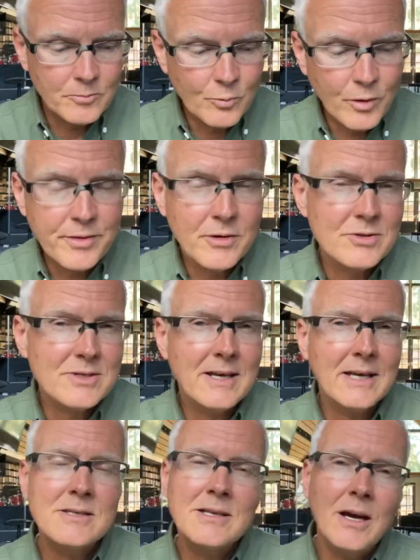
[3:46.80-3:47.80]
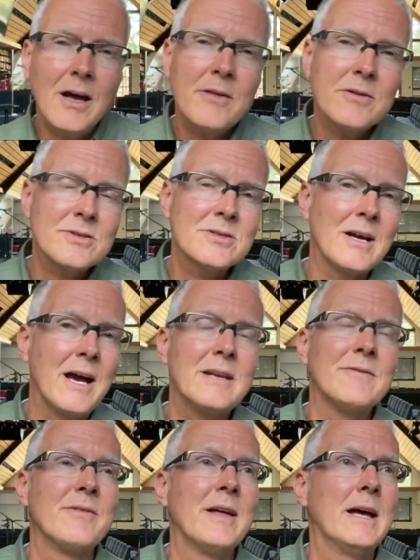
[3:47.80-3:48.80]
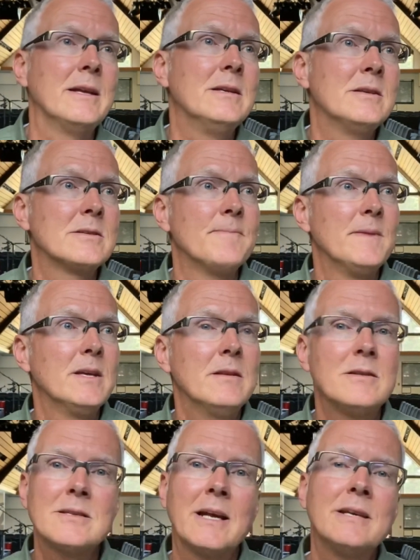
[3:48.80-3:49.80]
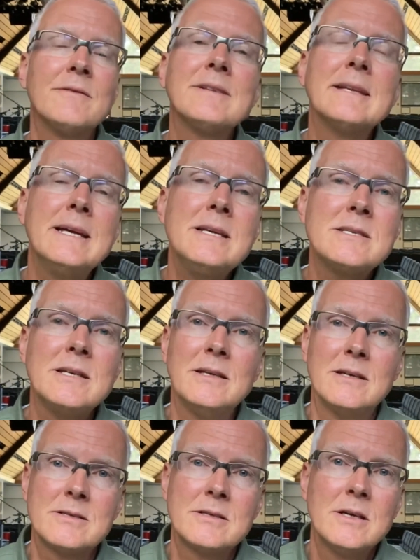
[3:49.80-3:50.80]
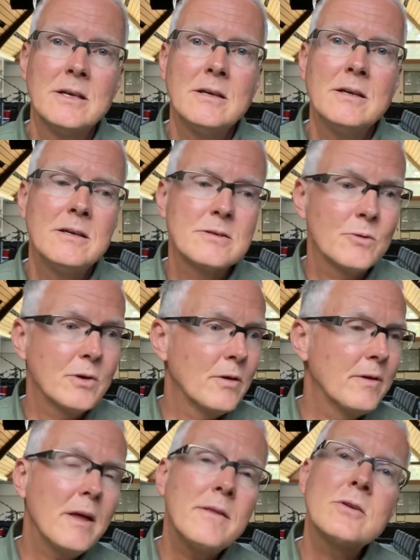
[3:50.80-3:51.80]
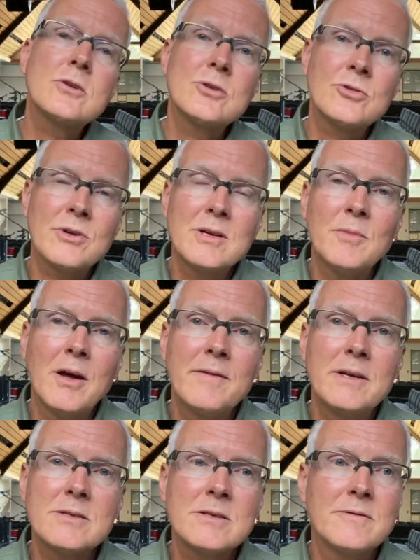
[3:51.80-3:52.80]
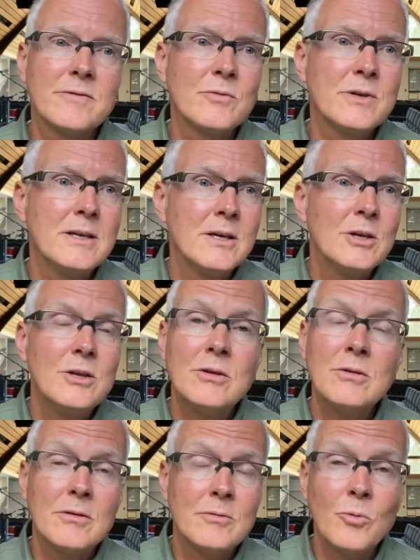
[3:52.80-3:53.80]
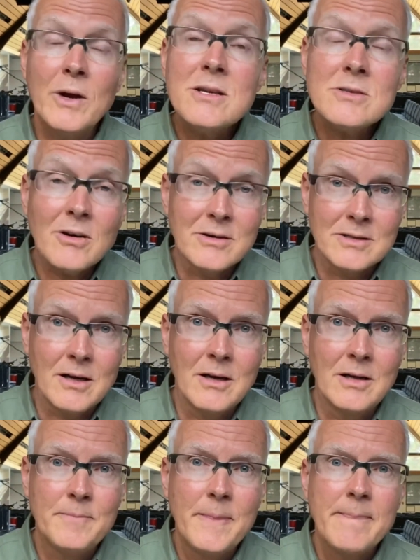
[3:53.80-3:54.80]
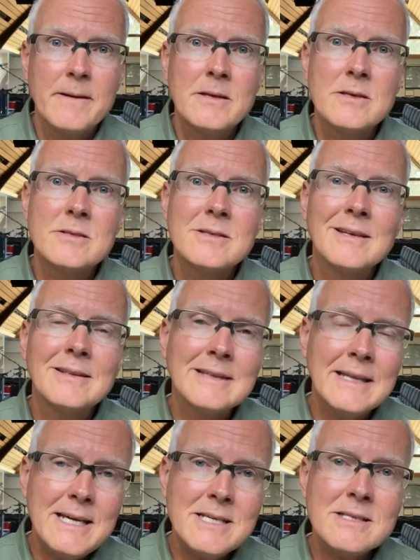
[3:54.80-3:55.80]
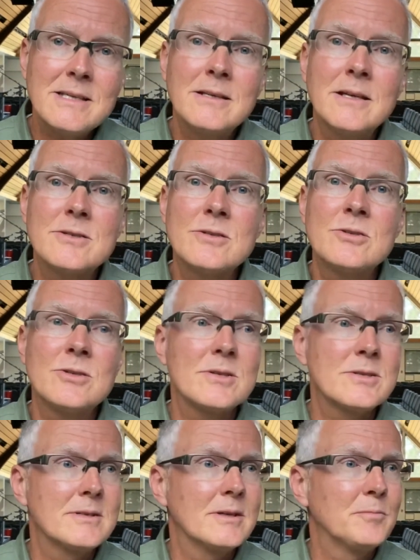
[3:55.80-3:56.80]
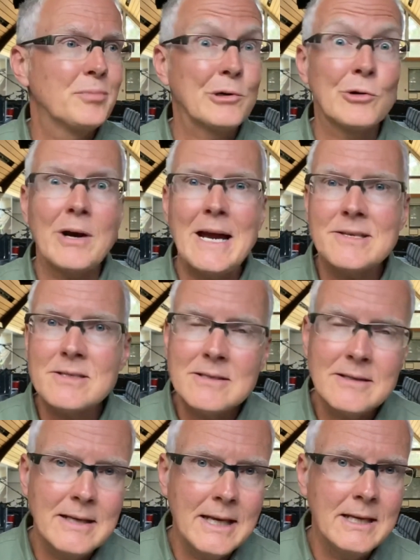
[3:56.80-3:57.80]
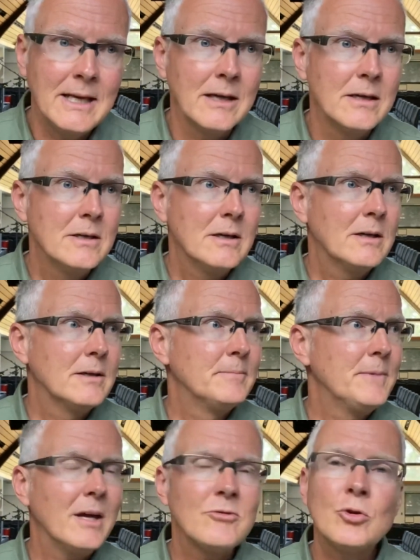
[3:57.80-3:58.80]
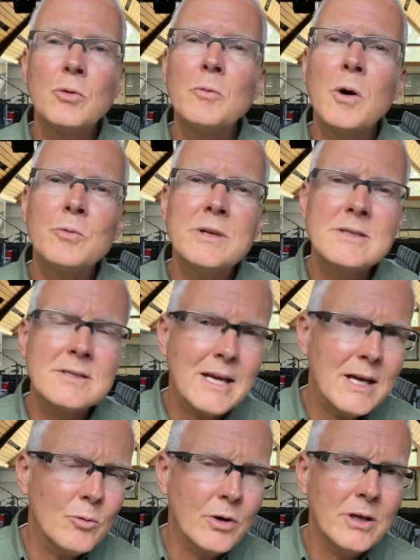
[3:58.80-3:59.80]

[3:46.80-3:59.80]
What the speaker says: with those things. The other side of that is this idea of laziness. Is we go the other extreme on this, if we waste our time, is that laziness, just procrastinating, not doing what we say we're